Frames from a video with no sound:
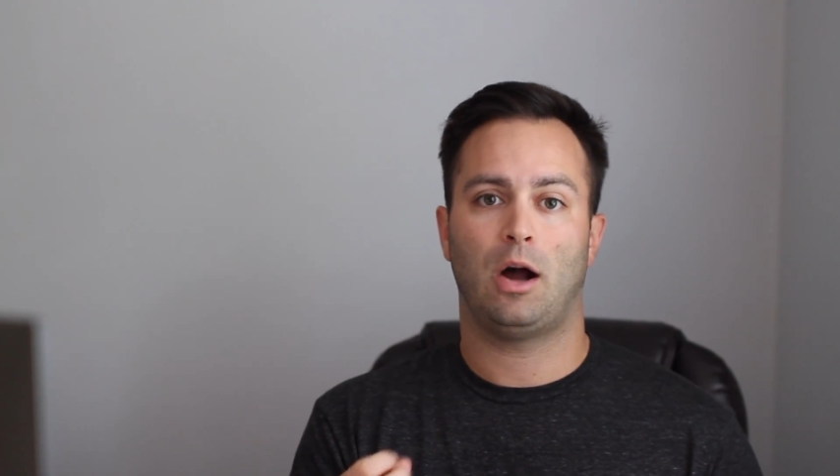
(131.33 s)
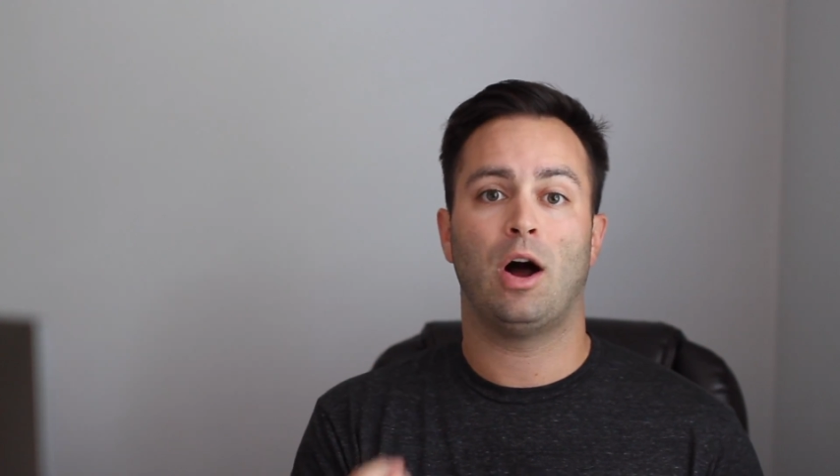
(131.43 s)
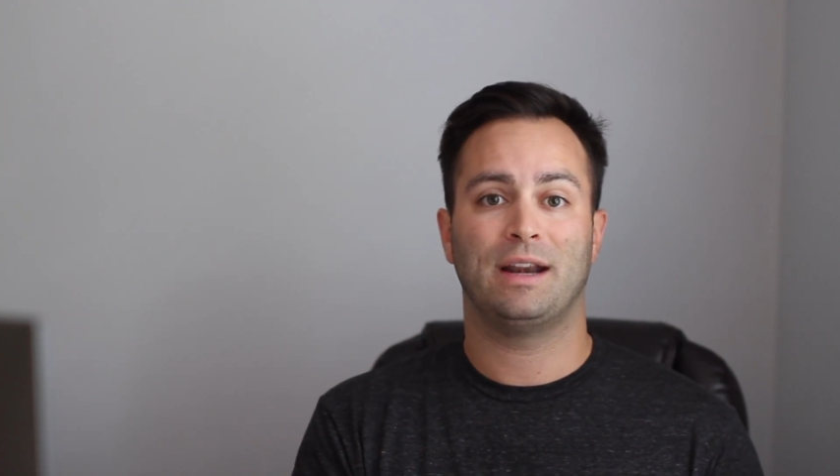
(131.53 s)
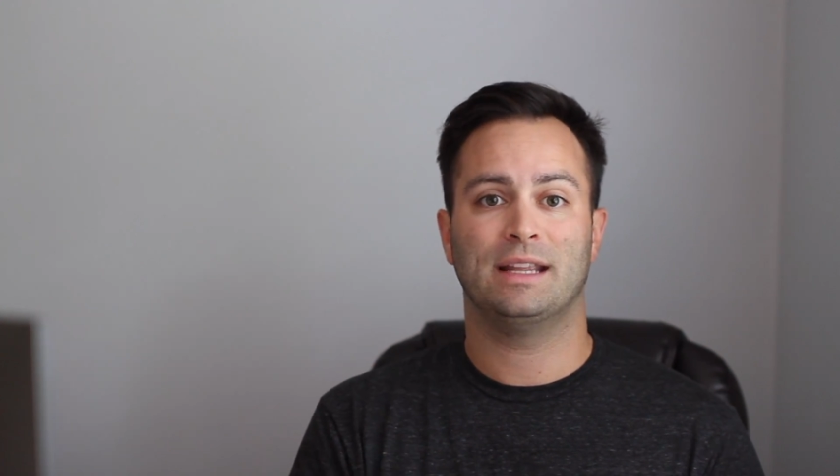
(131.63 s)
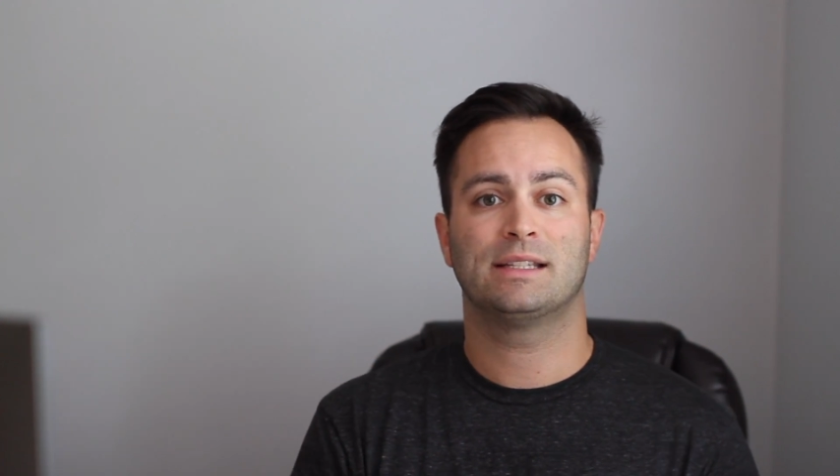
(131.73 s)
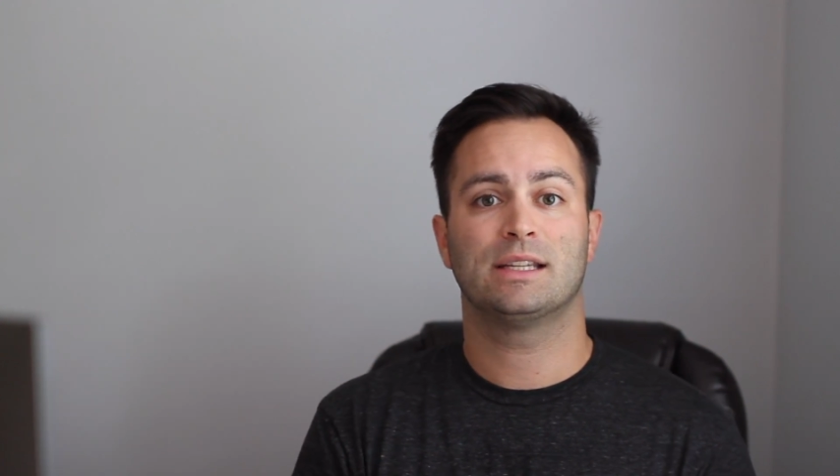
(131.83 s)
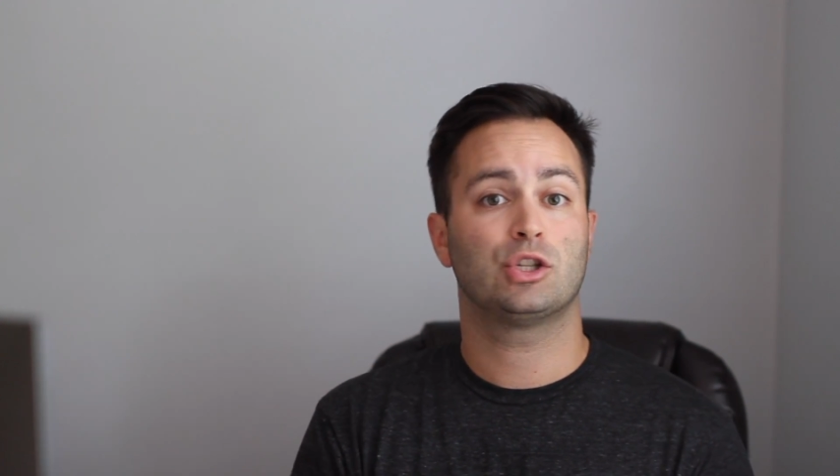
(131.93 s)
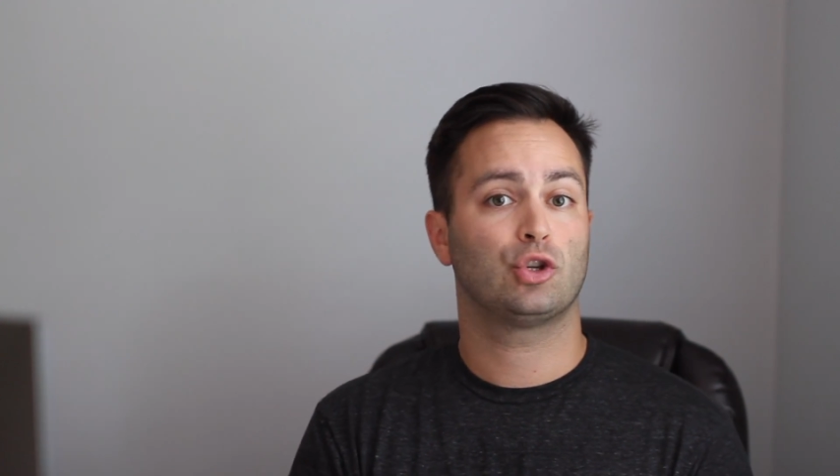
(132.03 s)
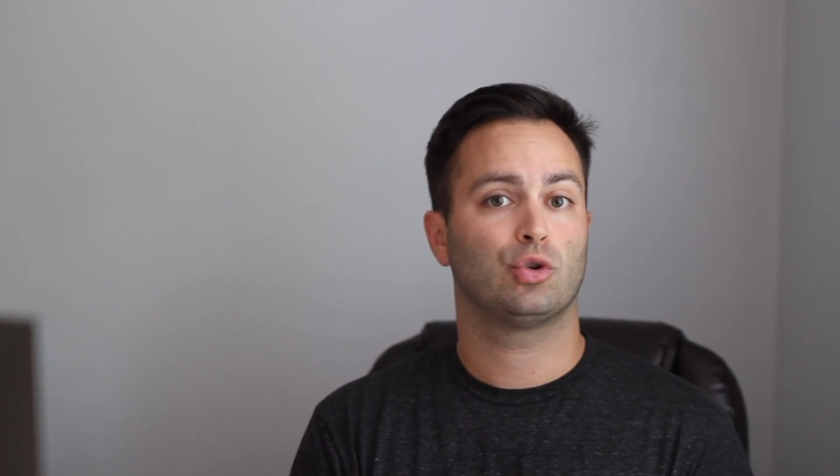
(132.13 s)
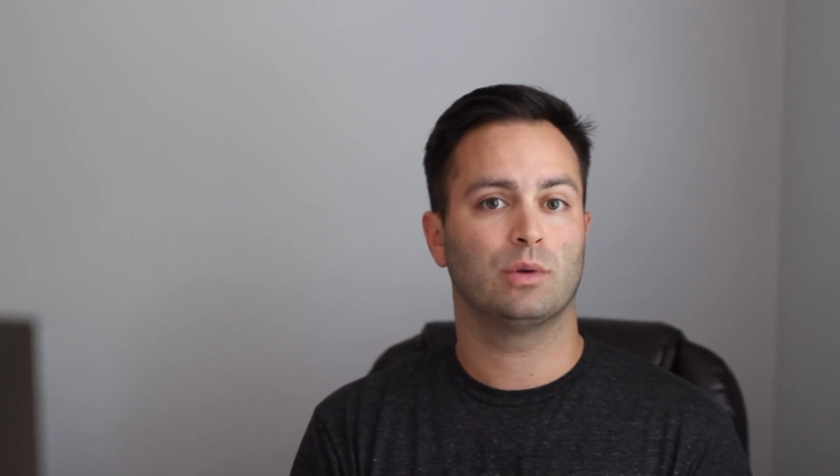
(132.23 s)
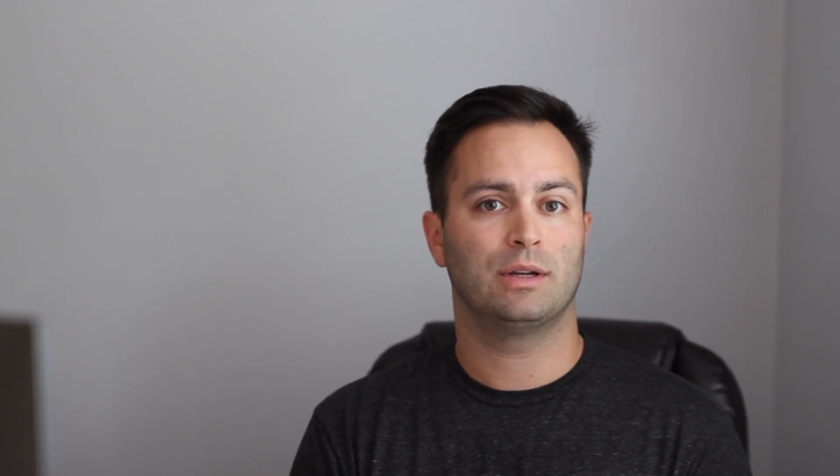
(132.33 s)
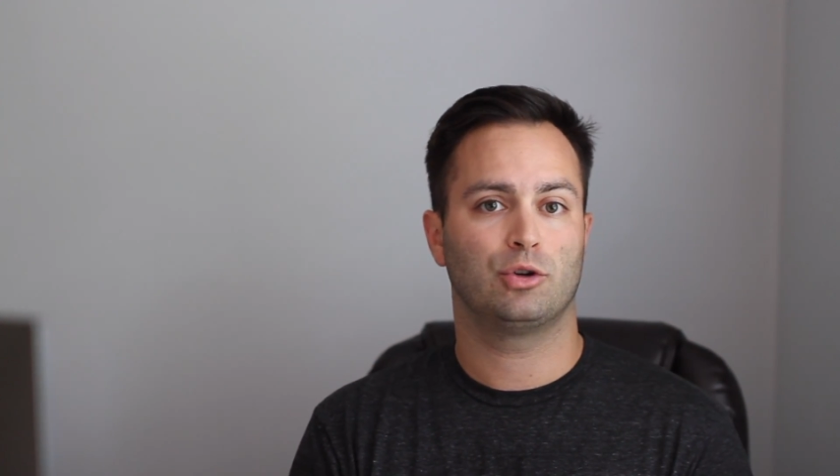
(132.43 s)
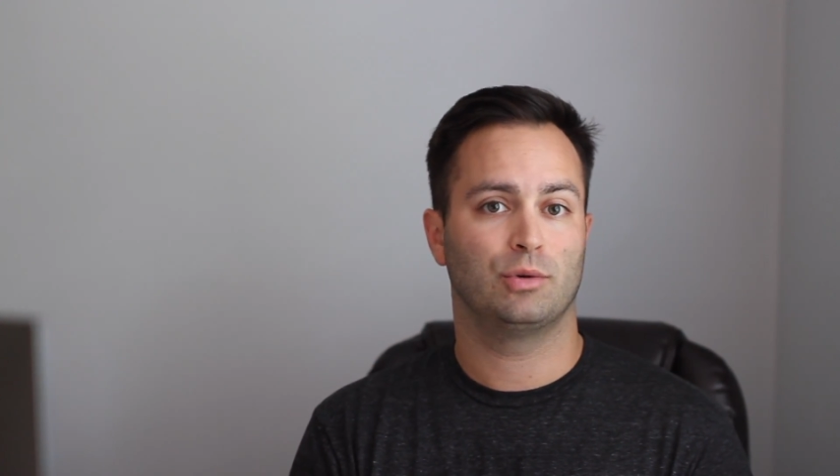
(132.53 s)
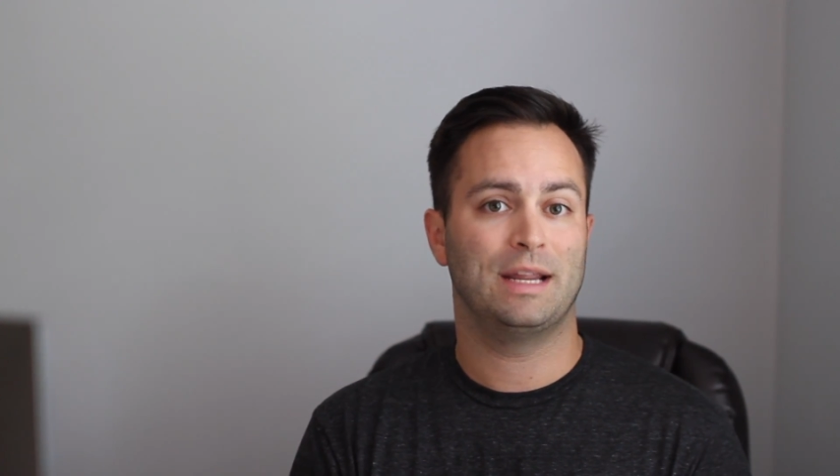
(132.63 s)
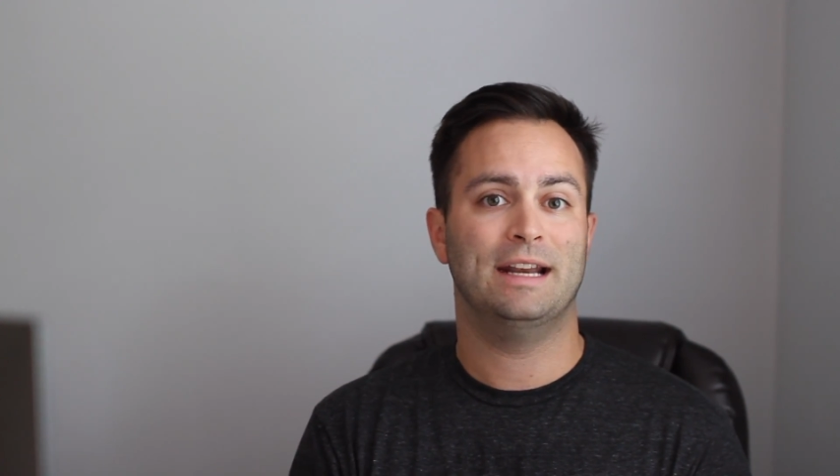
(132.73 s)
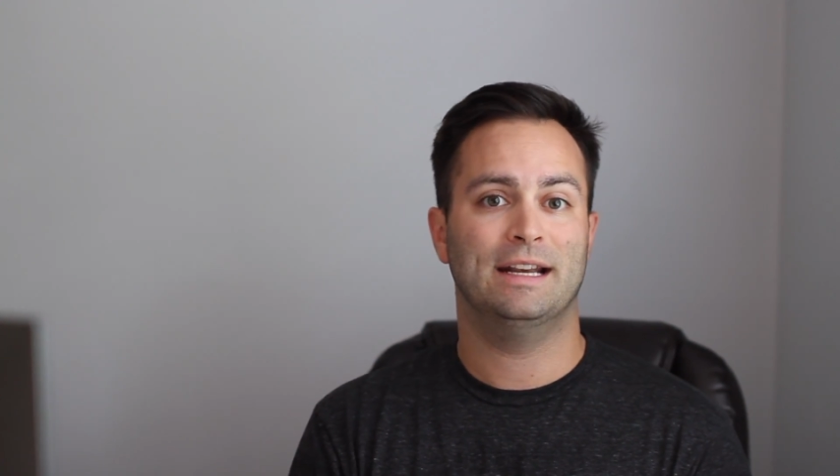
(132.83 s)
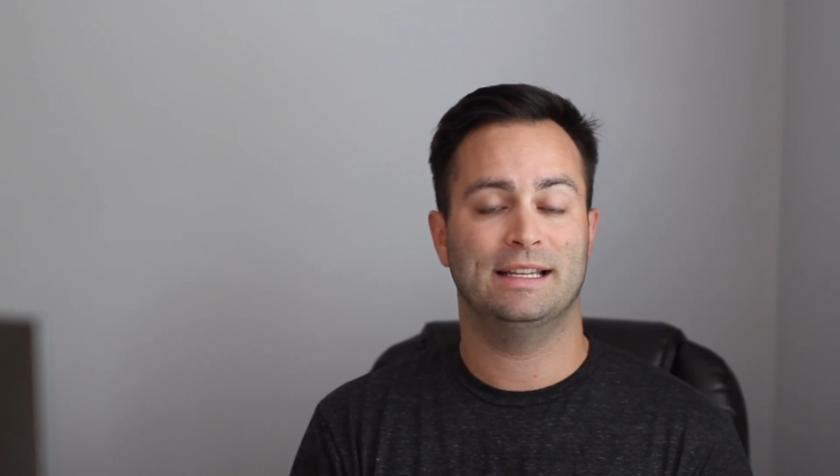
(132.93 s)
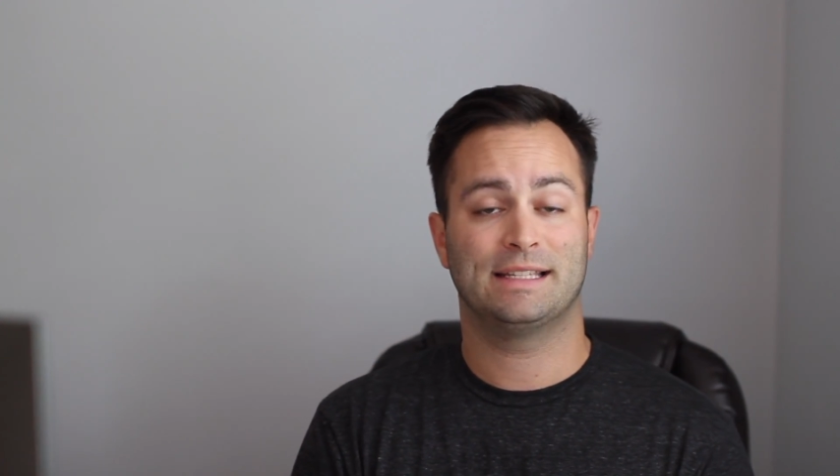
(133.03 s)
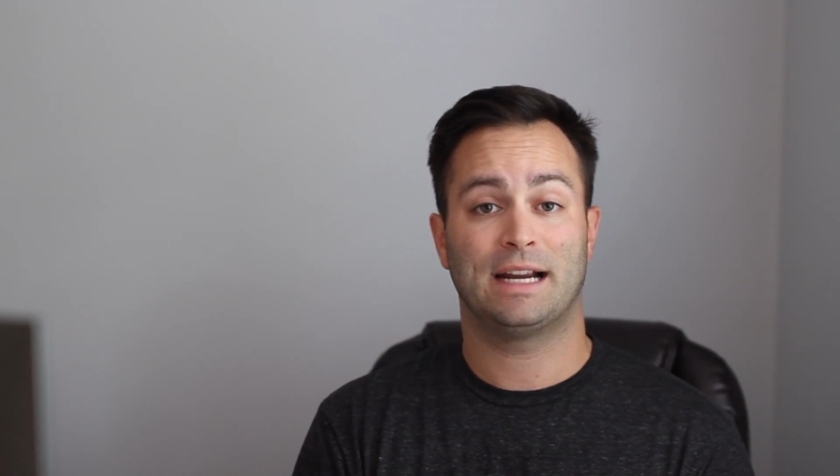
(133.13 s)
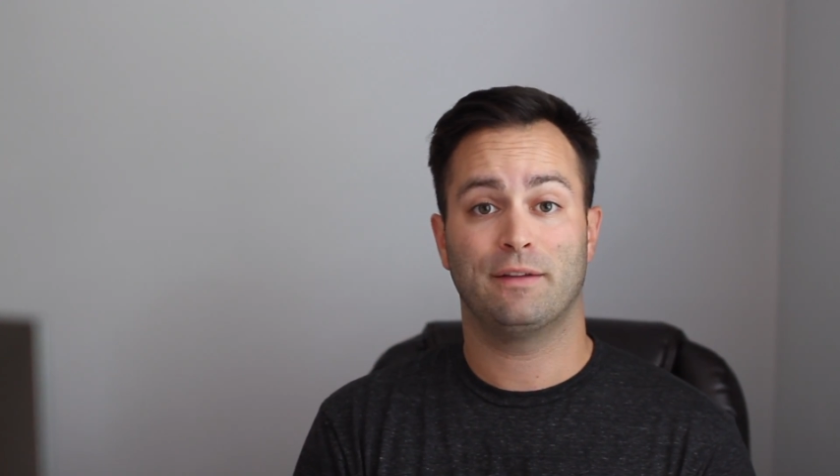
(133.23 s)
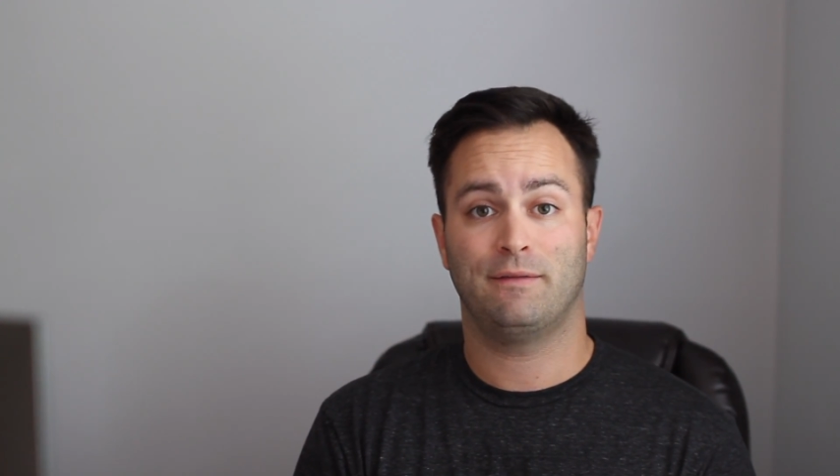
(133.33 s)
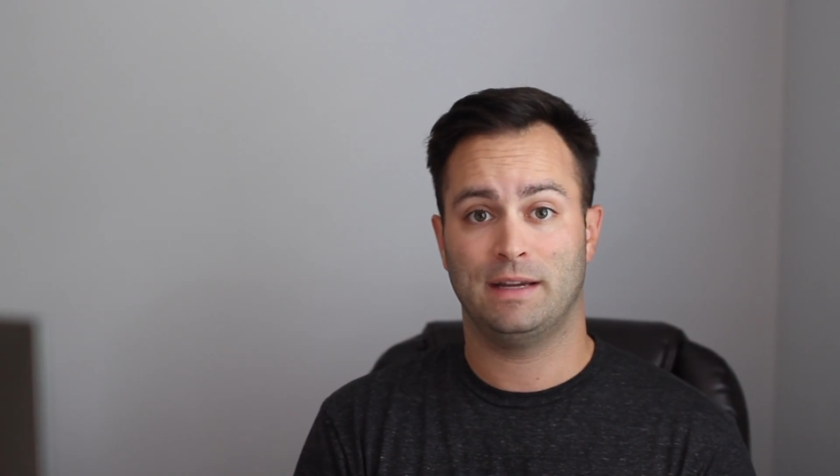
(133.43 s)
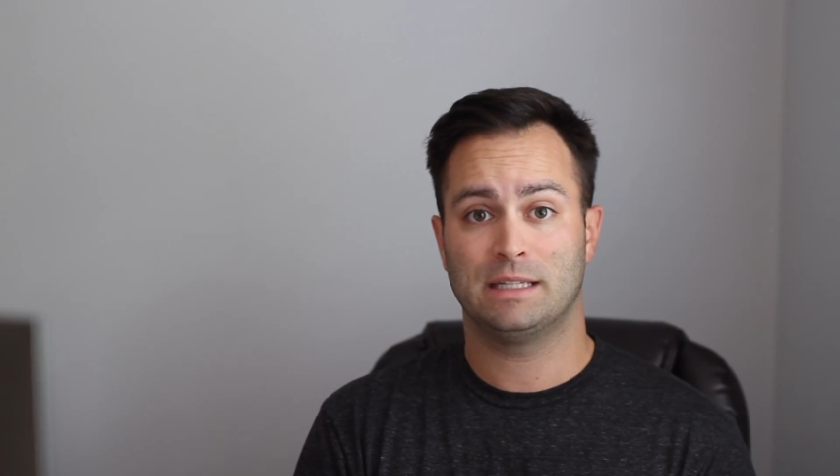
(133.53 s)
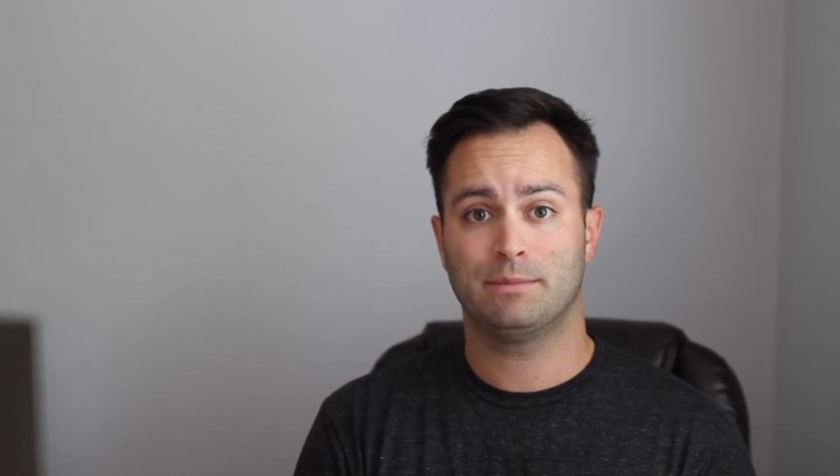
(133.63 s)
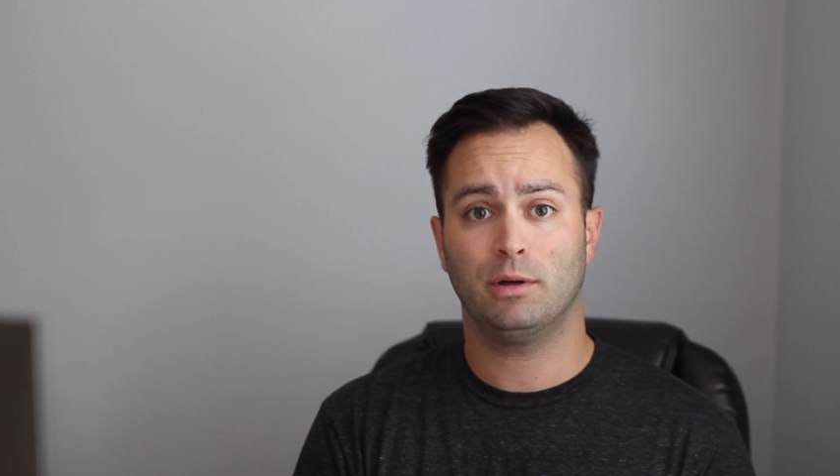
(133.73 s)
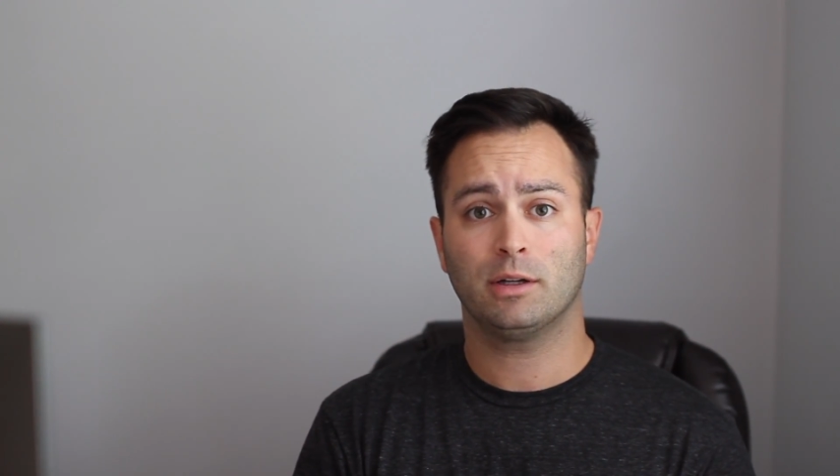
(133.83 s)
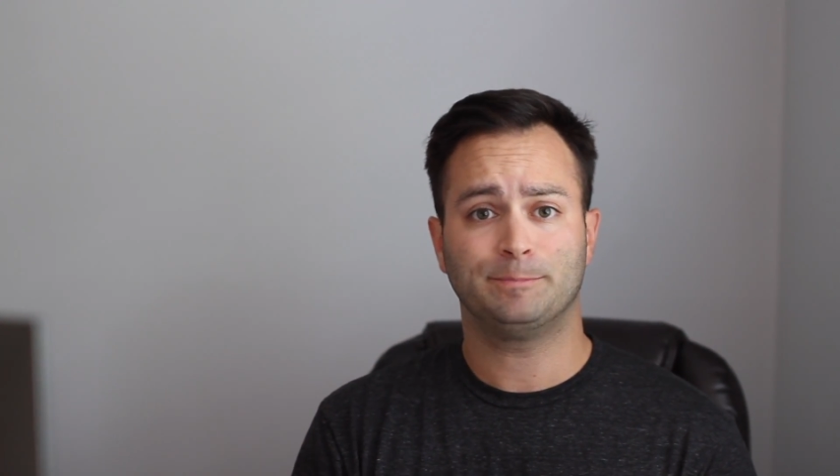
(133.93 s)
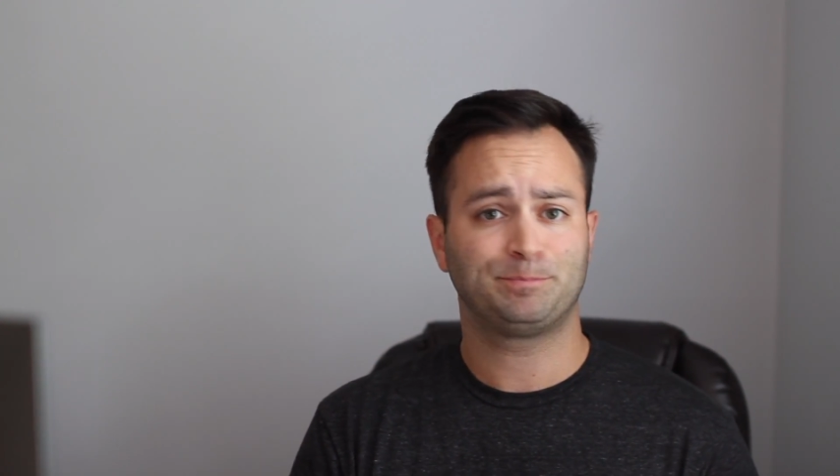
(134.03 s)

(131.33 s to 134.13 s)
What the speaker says: audiences created inside of Facebook,